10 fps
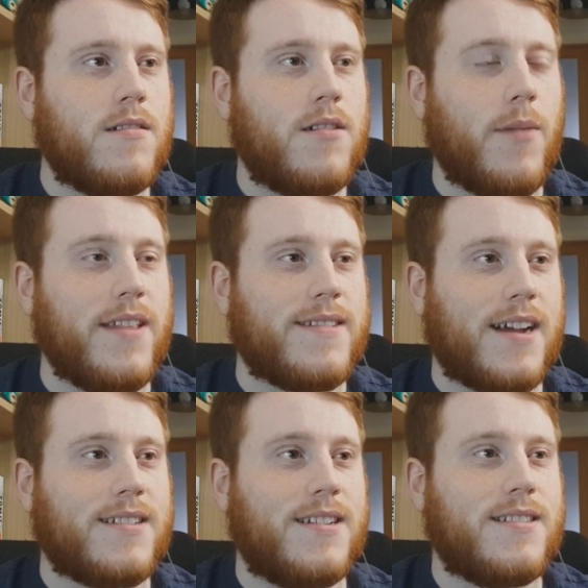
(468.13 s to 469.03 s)
Oh, mate, this
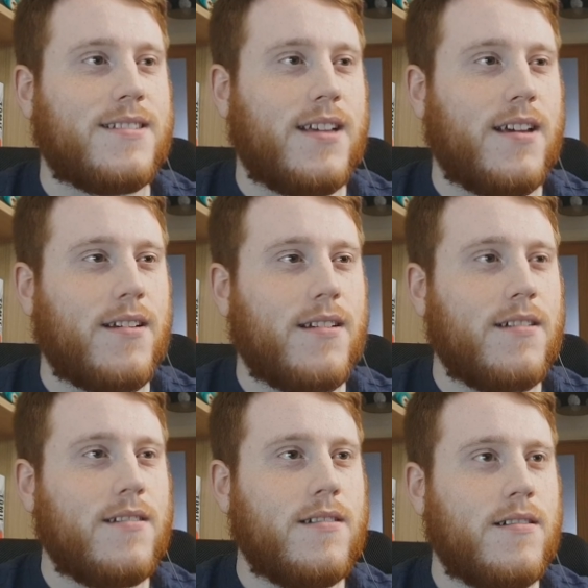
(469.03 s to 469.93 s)
action is sick.
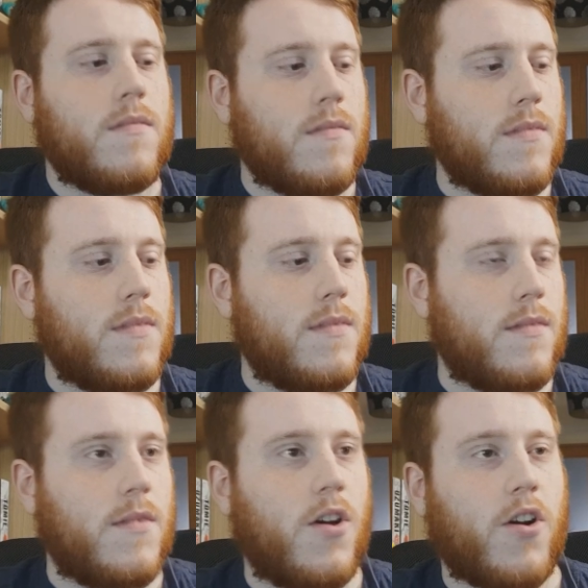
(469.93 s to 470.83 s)

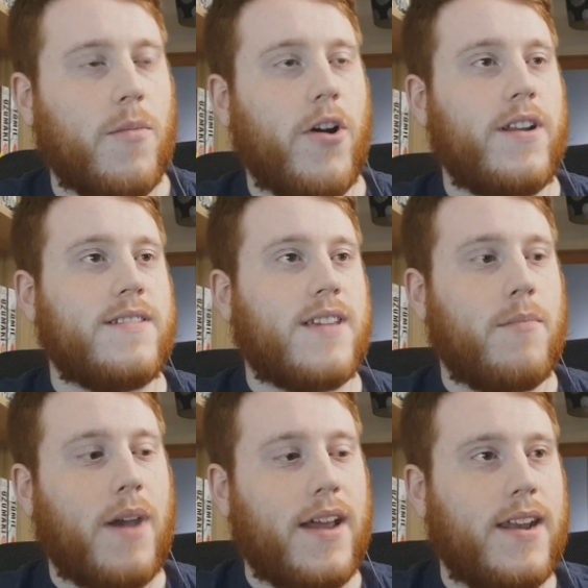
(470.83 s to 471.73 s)
Hyakkimaru needs to
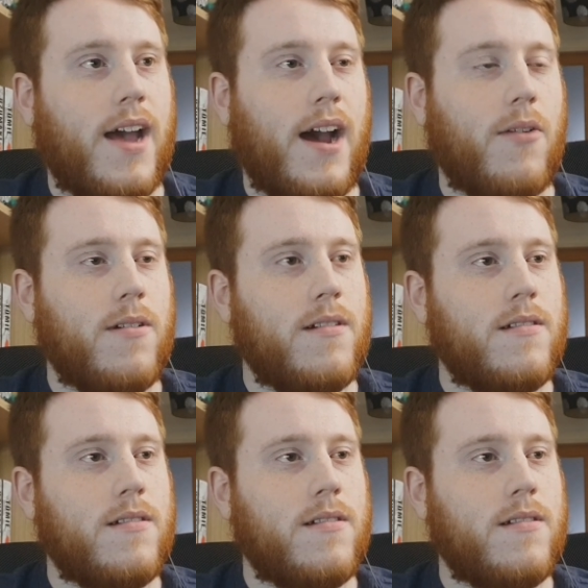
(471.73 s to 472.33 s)
get back now.